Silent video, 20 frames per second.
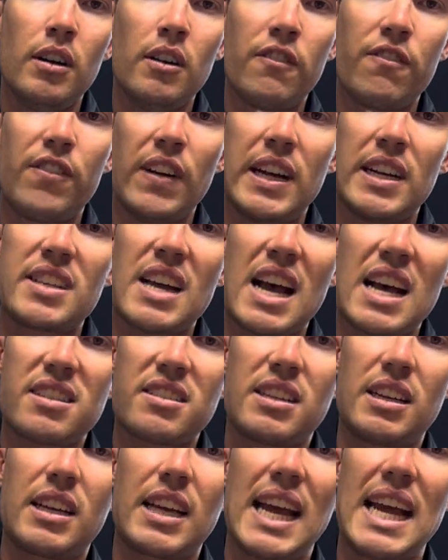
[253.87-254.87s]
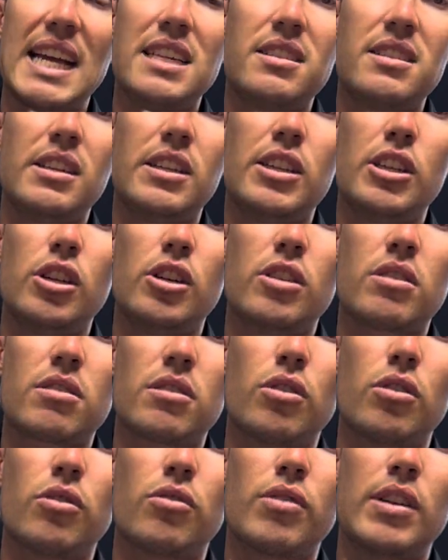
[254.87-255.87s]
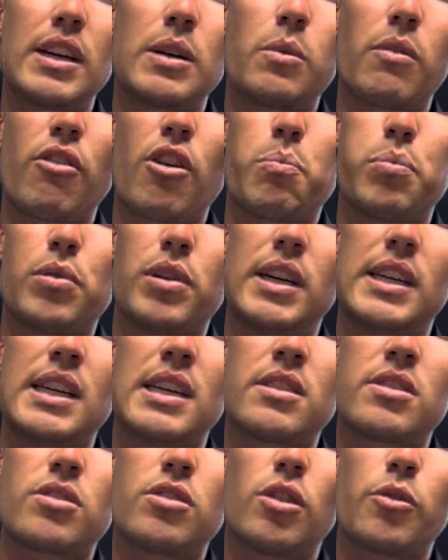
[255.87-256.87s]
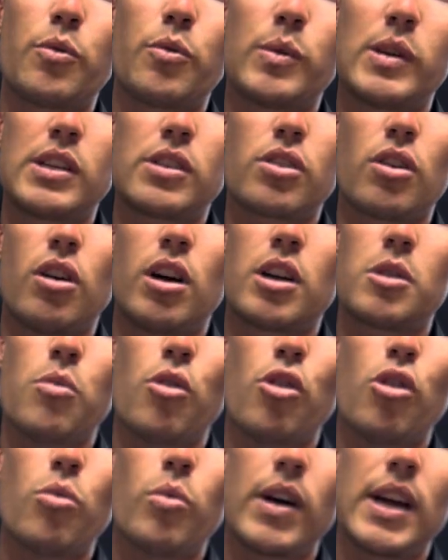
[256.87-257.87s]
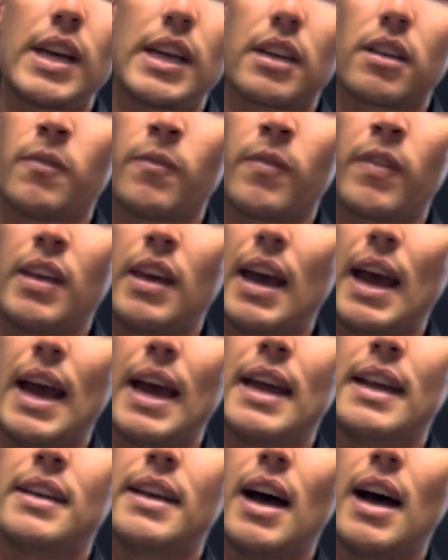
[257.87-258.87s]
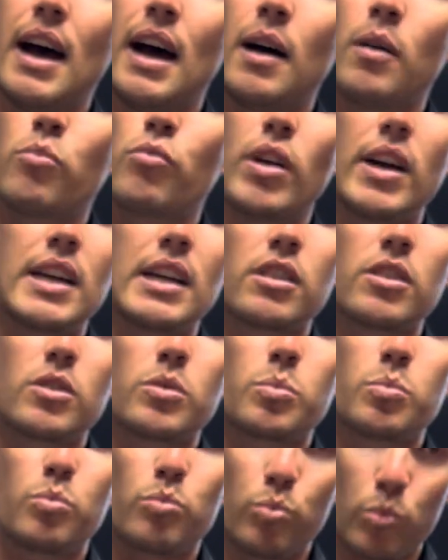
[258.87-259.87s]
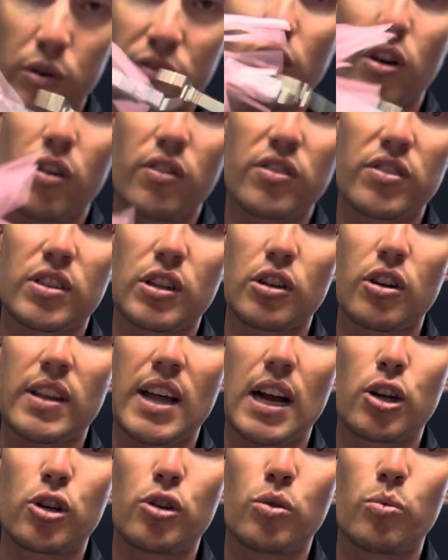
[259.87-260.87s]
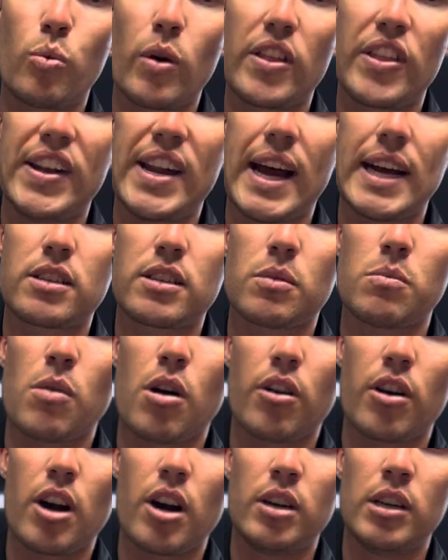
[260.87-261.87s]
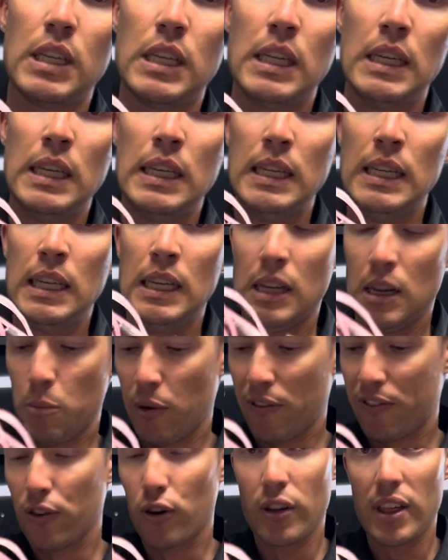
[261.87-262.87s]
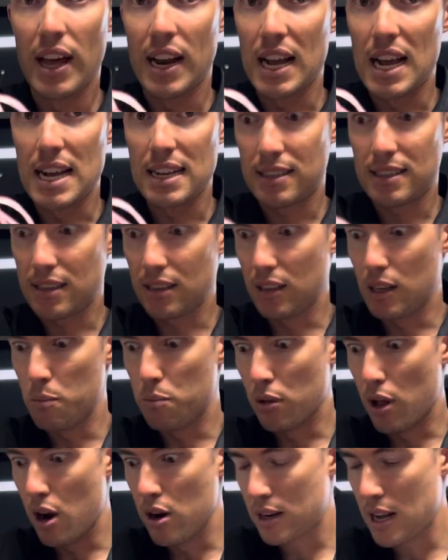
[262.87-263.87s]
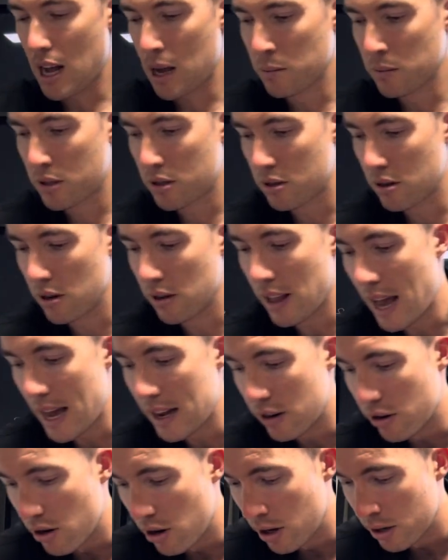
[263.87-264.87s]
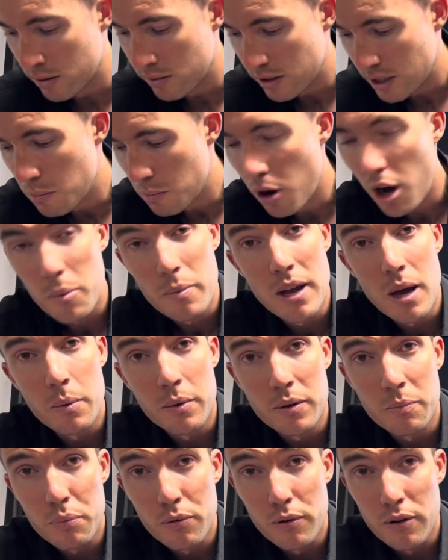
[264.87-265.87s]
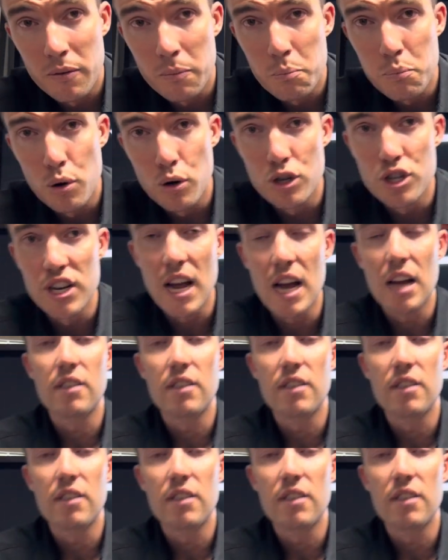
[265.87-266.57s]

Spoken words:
fantastic, easy to use little rig. We've got plenty in stock. We've been tying them all week and ready, because we've obviously got that good weather day tomorrow. Before that easterly blow comes through later on, you might be able to push out